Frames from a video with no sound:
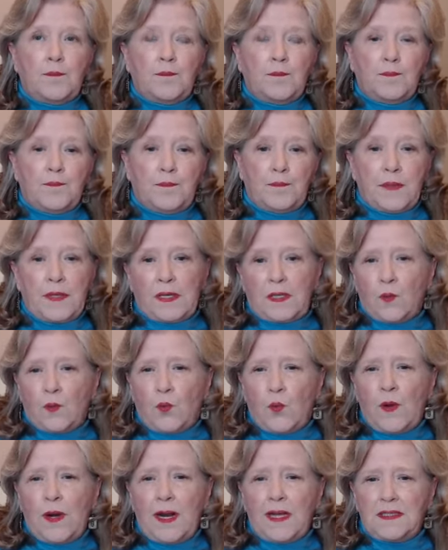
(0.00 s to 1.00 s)
But
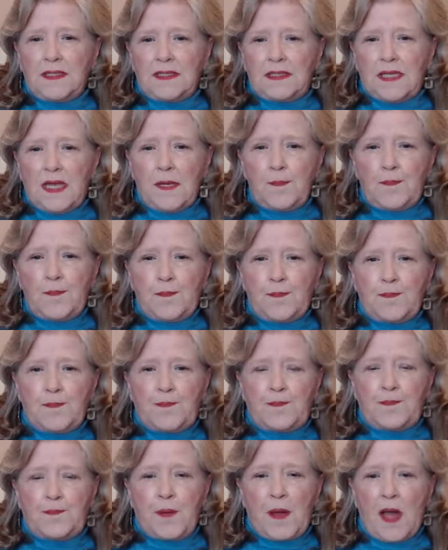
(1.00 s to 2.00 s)
when I say
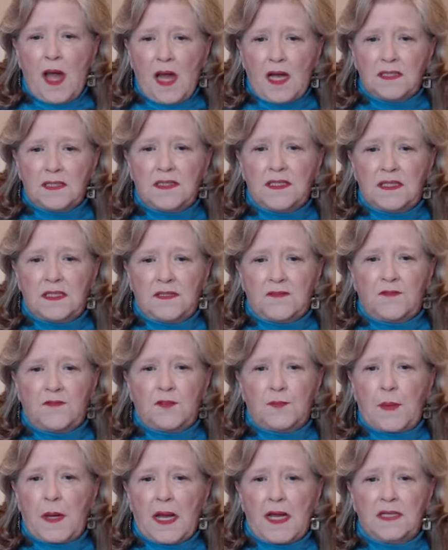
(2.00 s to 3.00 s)
positive or
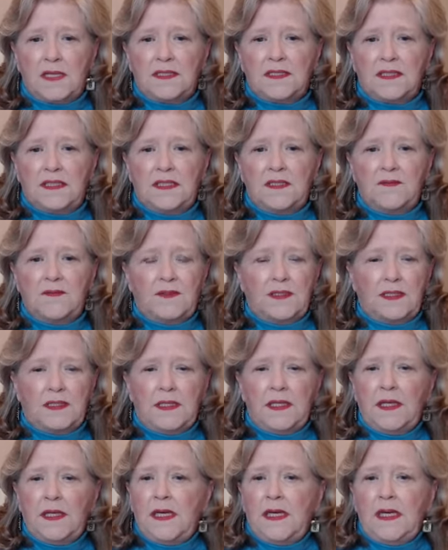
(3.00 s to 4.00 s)

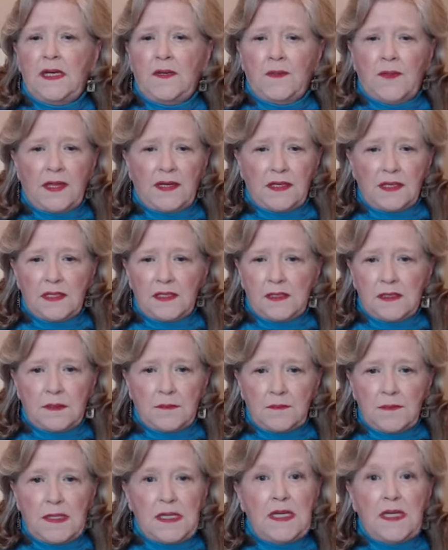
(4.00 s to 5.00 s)
positivity, that doesn't
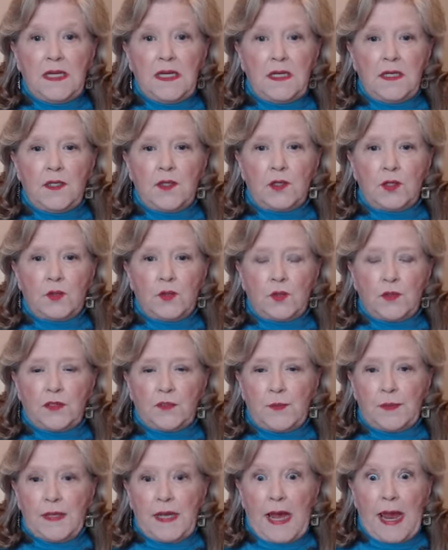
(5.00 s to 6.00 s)
mean you're going to
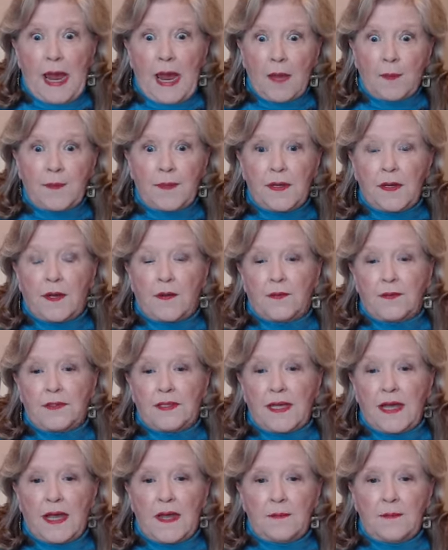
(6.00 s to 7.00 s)
be happy all the
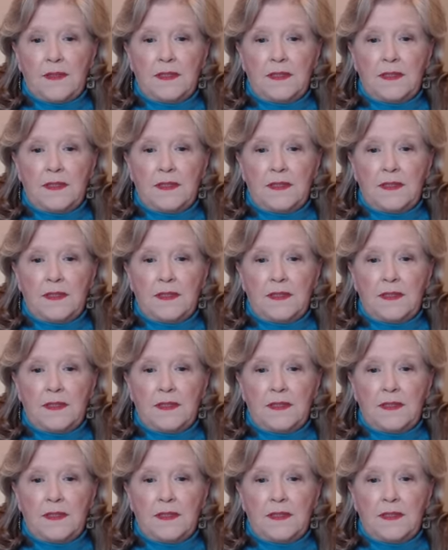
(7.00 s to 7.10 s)
time.